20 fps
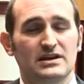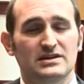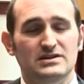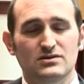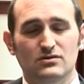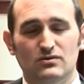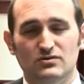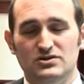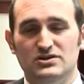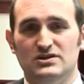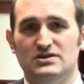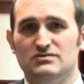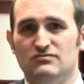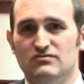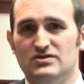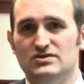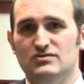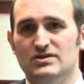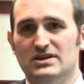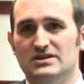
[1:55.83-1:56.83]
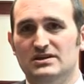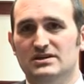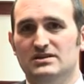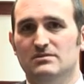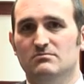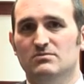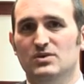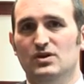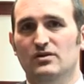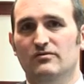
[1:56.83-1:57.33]
It's not just
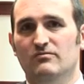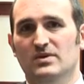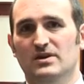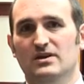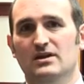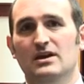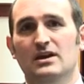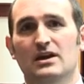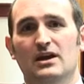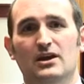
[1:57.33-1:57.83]
restricted to movement.